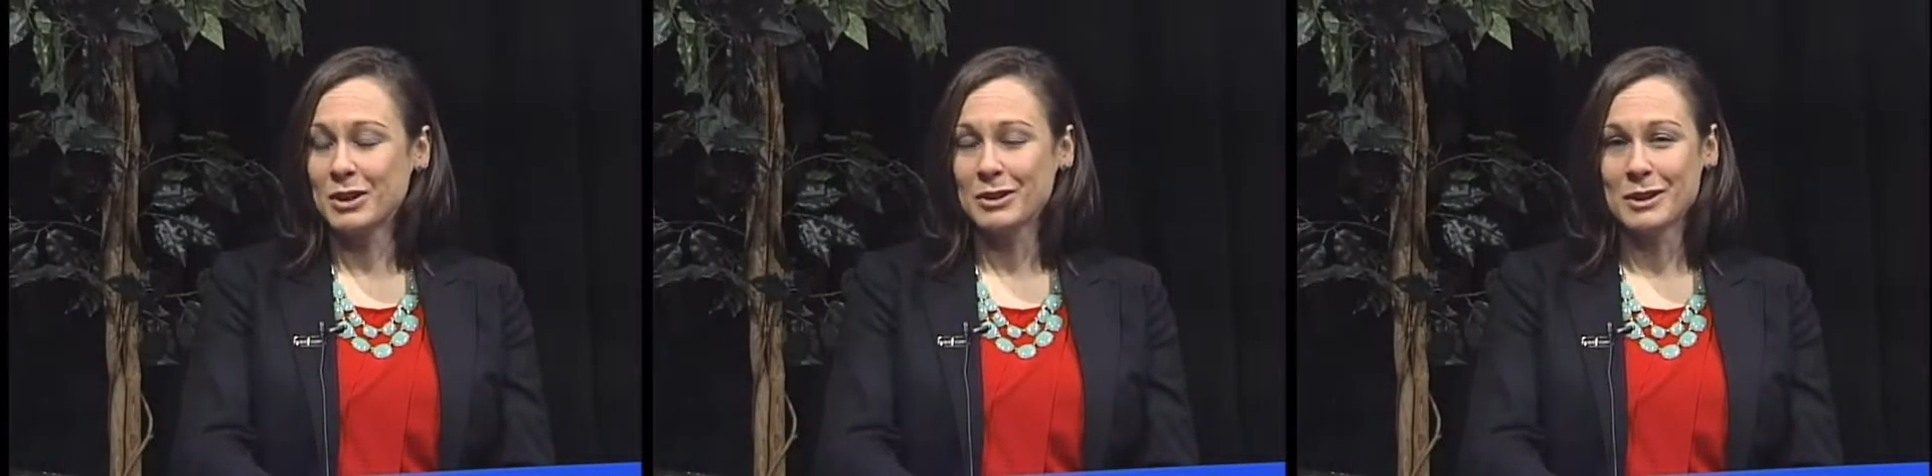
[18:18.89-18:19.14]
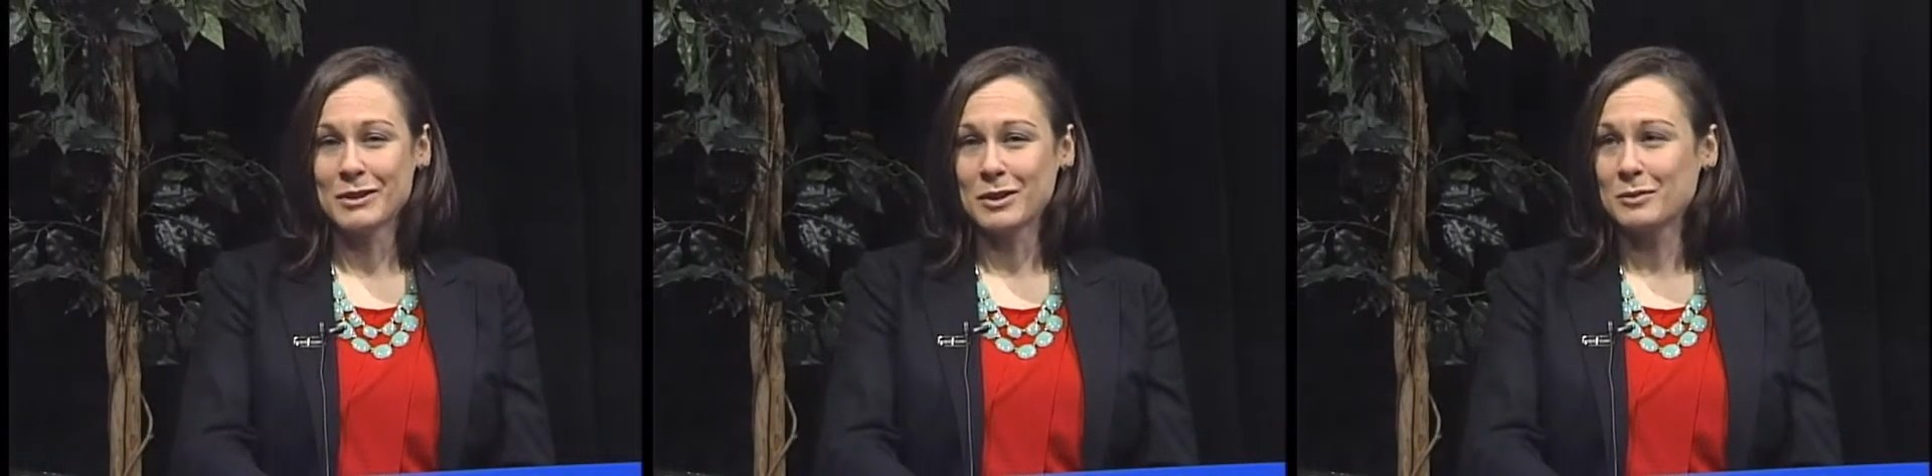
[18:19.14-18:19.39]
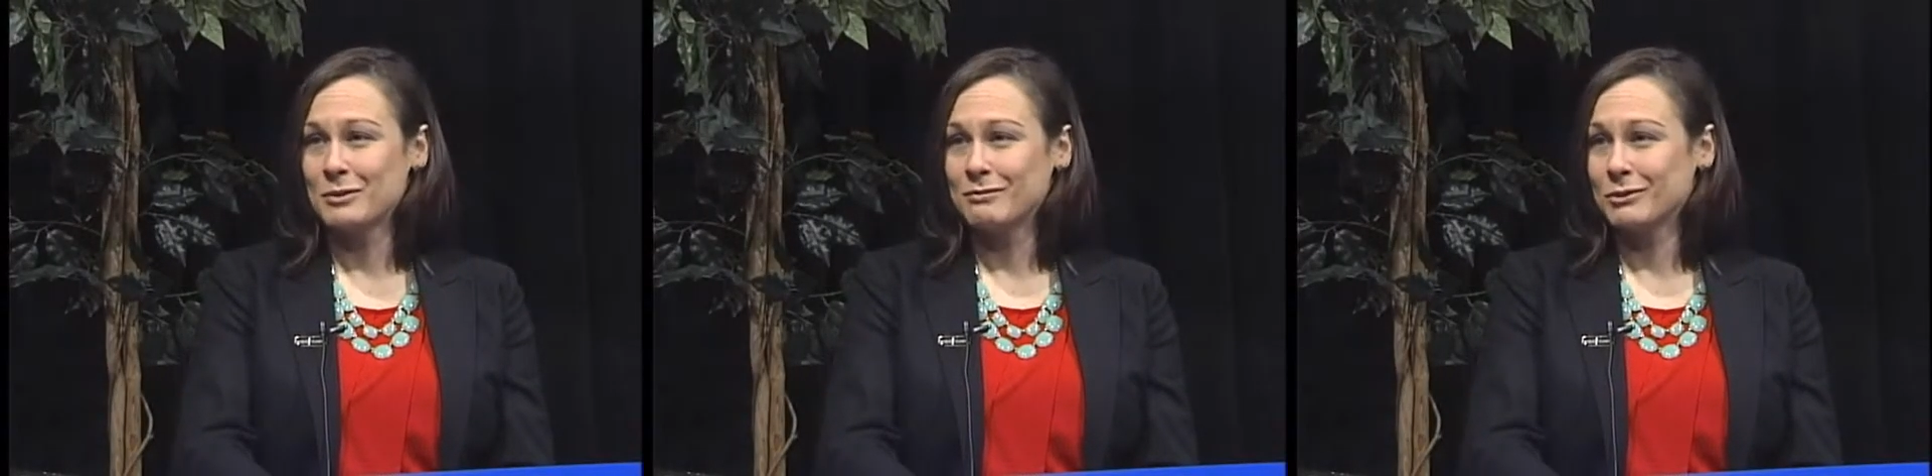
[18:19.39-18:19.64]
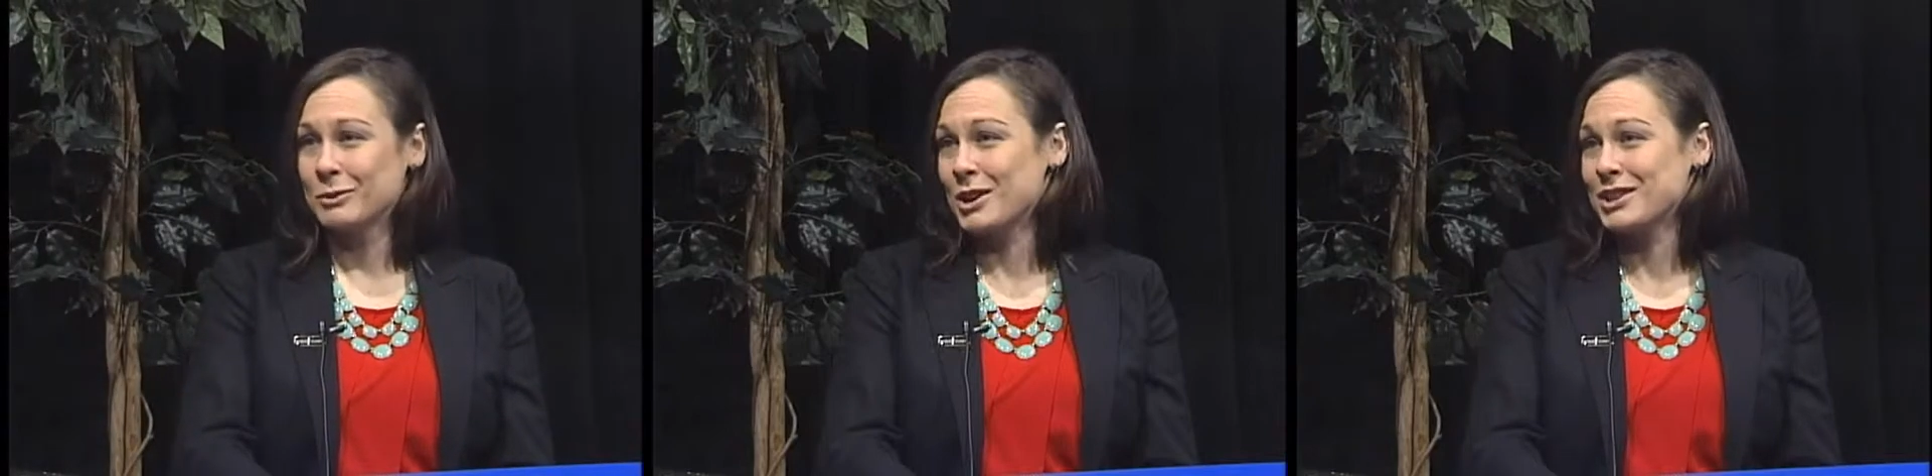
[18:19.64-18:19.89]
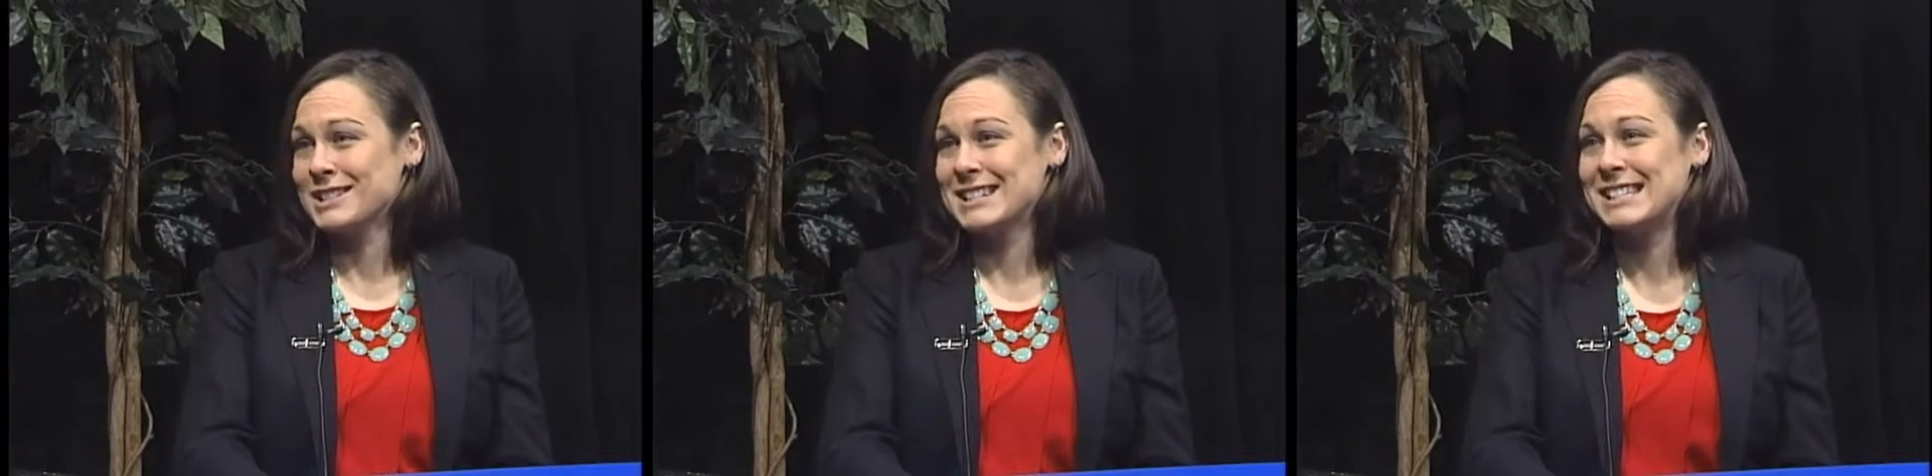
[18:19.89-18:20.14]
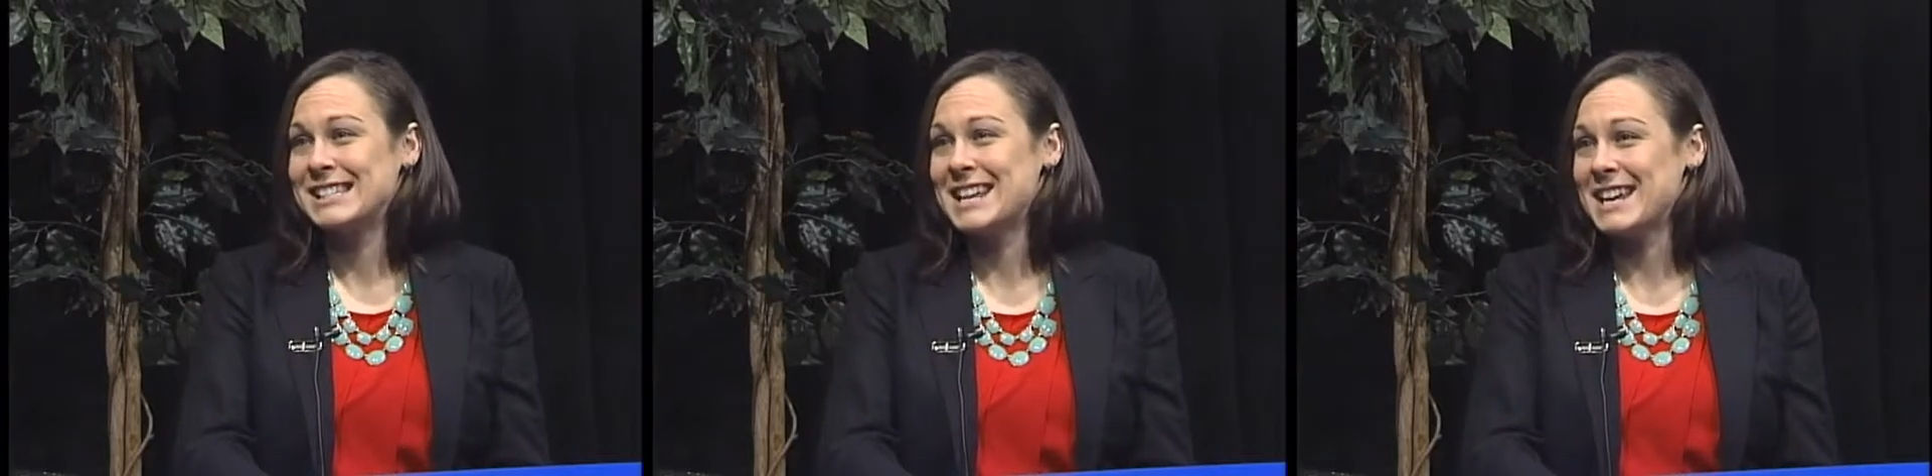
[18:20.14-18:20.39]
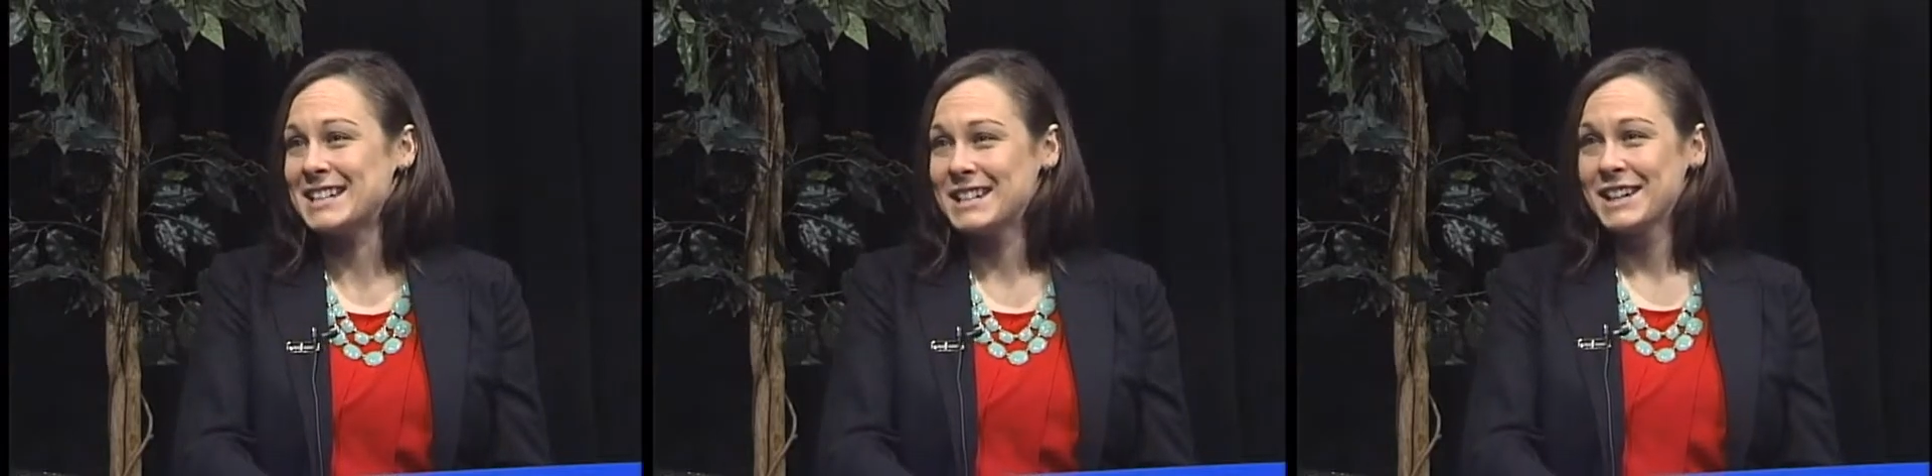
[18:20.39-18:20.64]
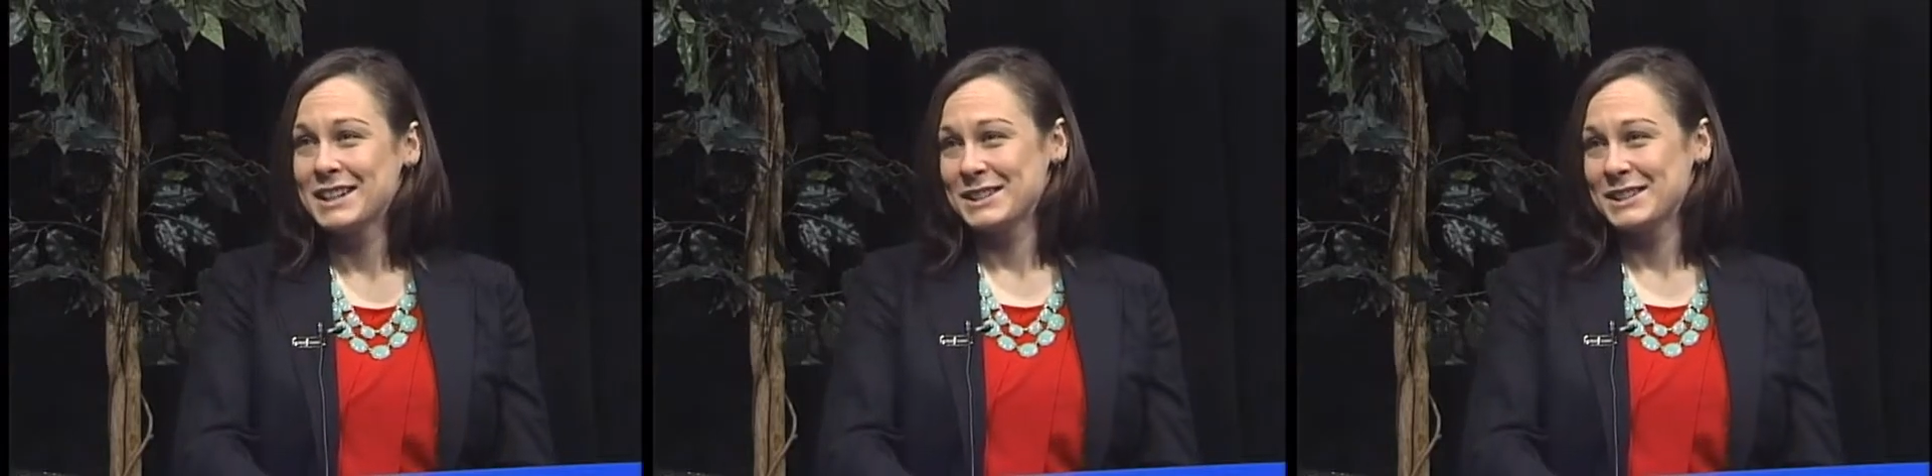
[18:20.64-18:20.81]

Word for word: all the way from Washington State.